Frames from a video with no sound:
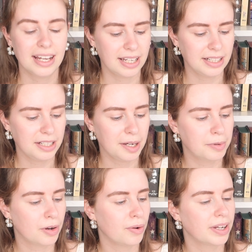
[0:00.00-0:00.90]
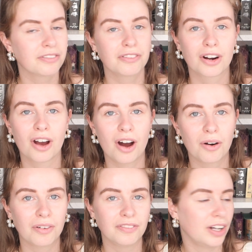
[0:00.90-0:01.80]
I ended up going for
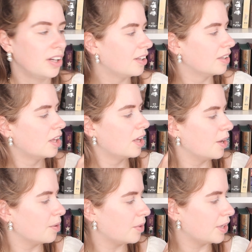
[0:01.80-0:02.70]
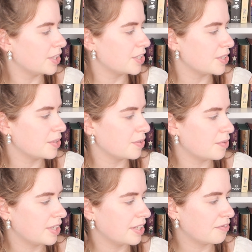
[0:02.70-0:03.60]
Caraval. 1, 2,
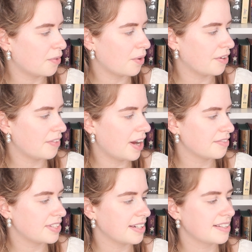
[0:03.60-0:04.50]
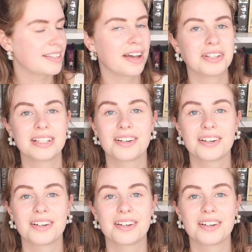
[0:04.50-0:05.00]
3, 4, 5, 6, 7.